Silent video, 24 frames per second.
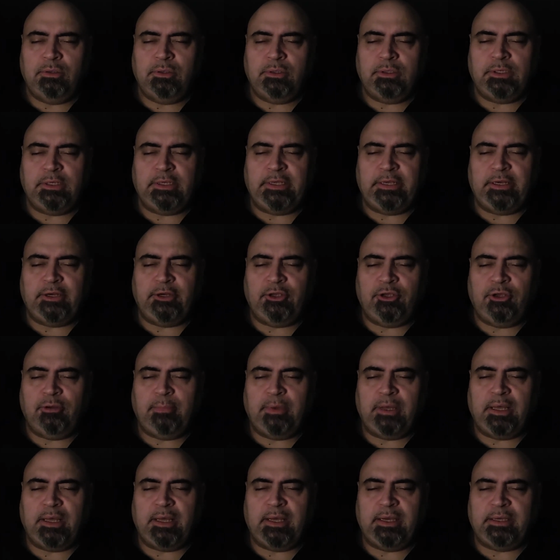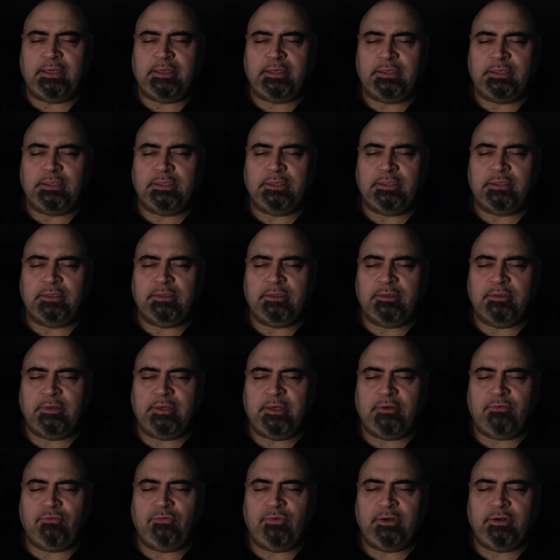Clear your mind.
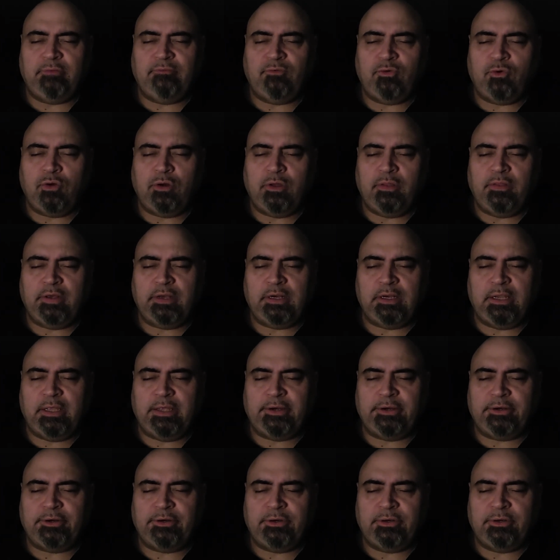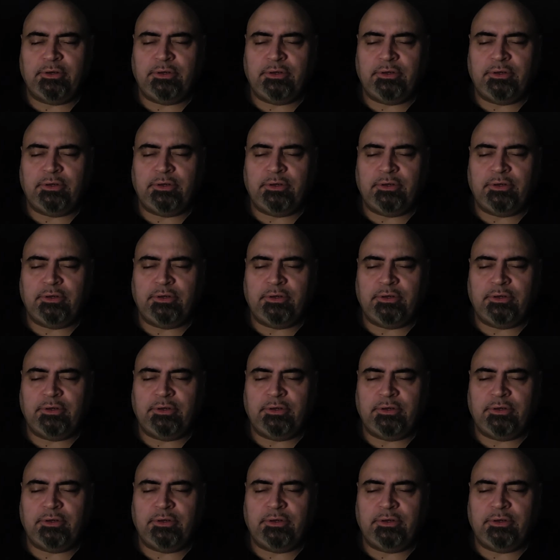Get rid of all the clutter.